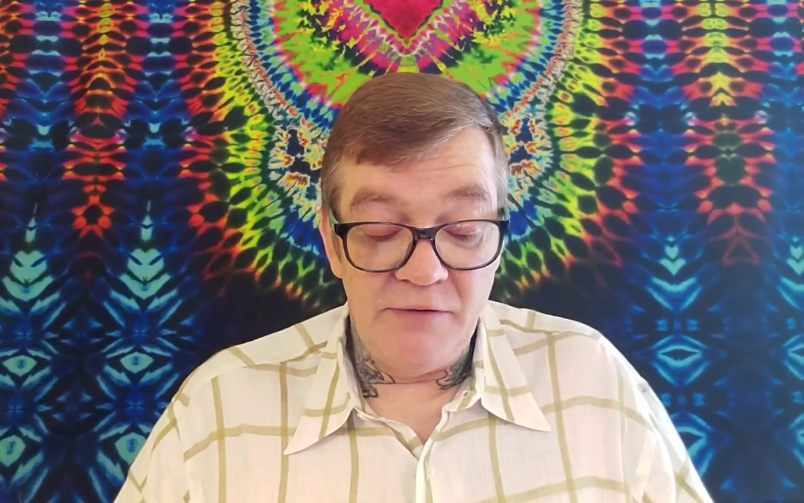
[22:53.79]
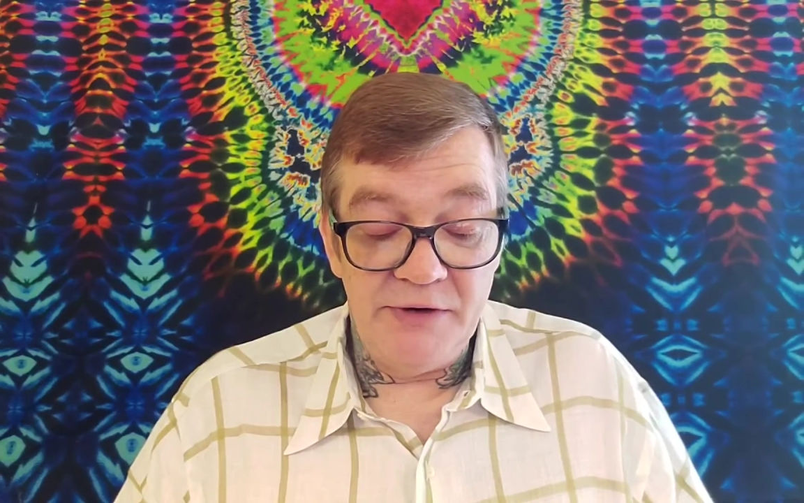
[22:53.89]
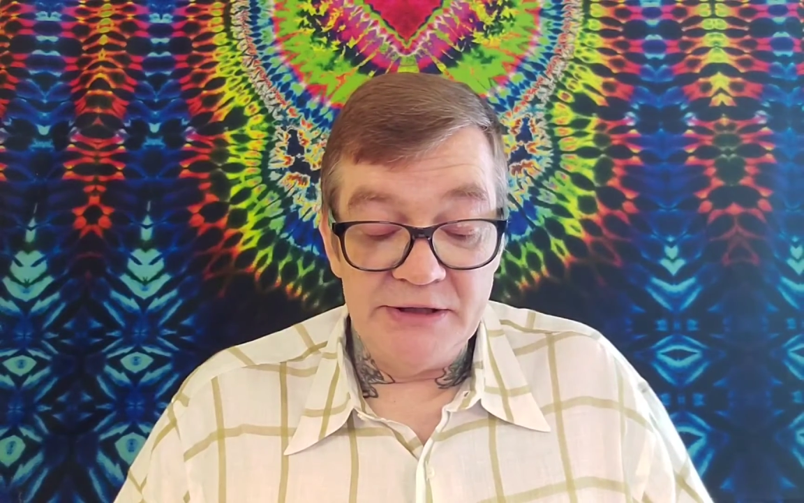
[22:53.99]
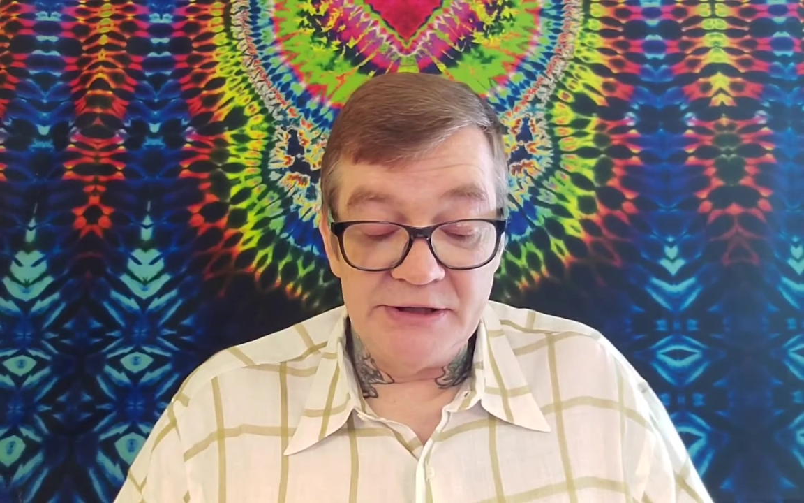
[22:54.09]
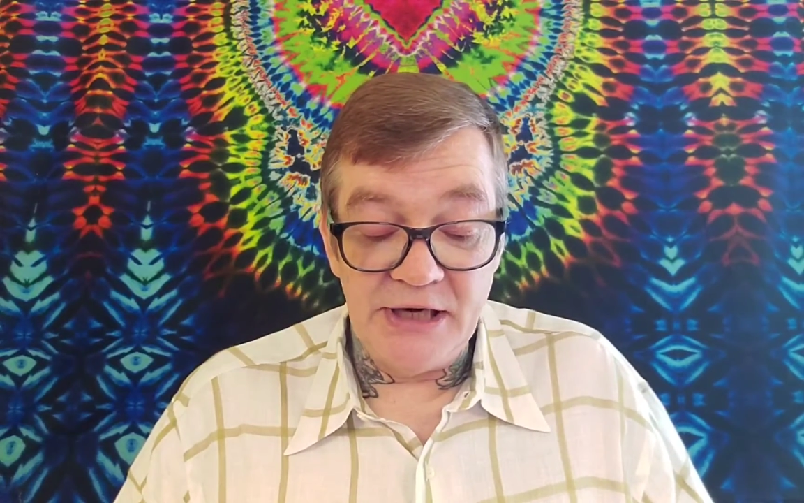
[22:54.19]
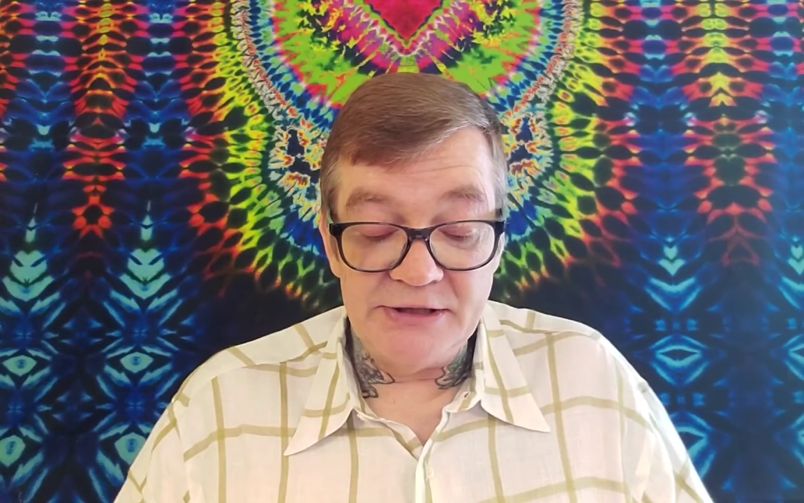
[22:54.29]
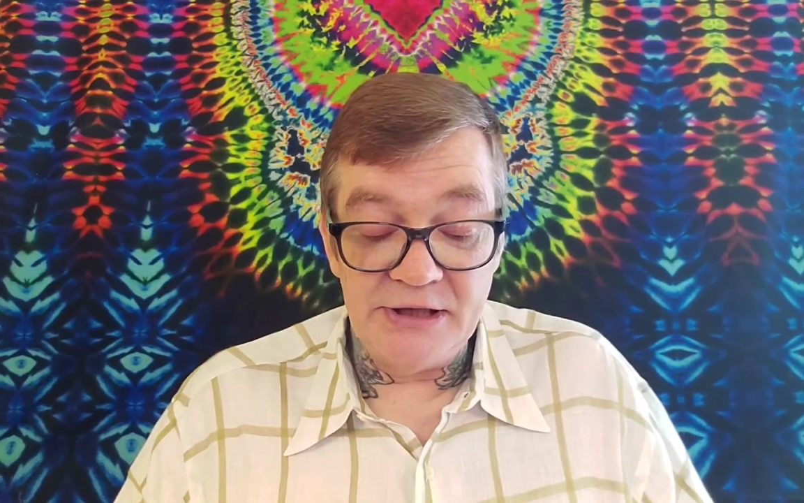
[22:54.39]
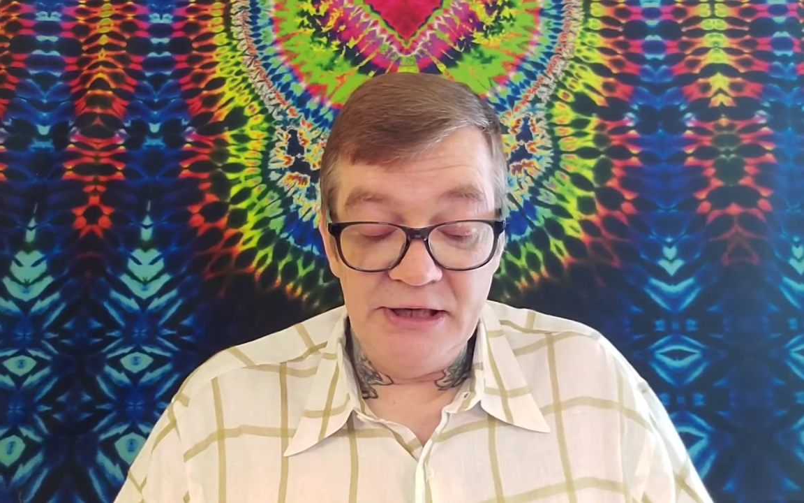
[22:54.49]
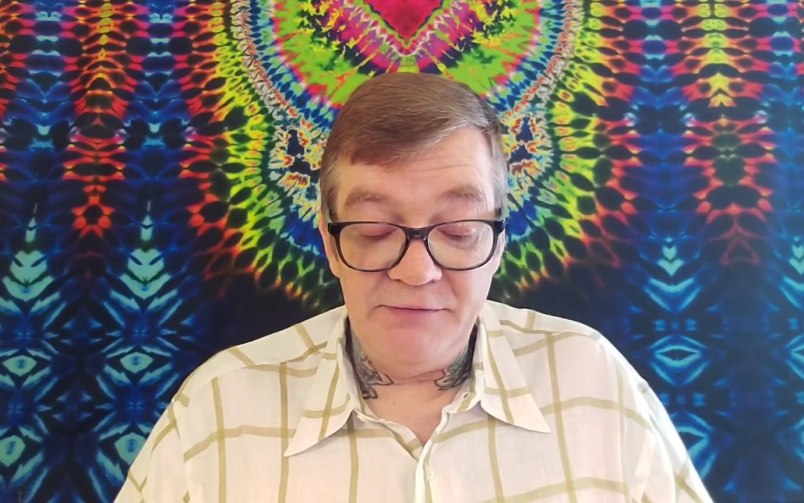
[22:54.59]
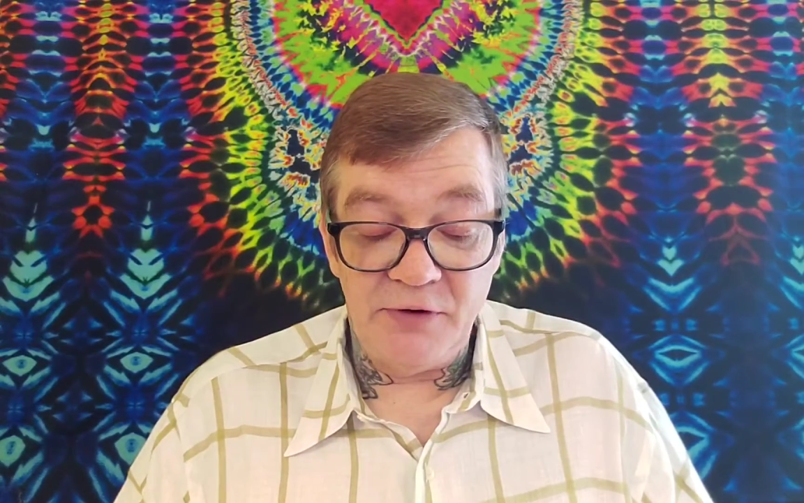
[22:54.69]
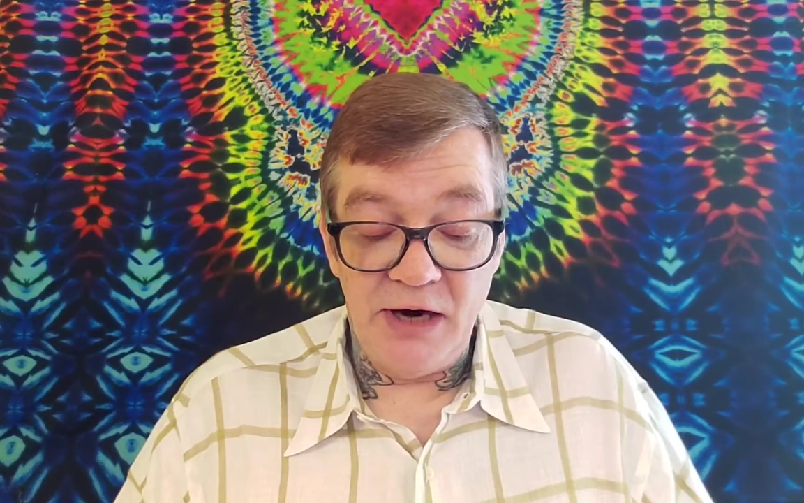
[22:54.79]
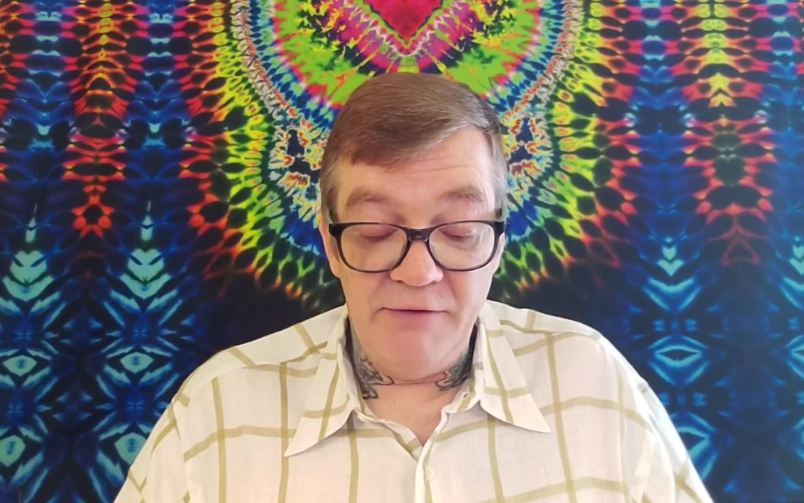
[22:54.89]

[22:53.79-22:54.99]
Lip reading: of a necessity for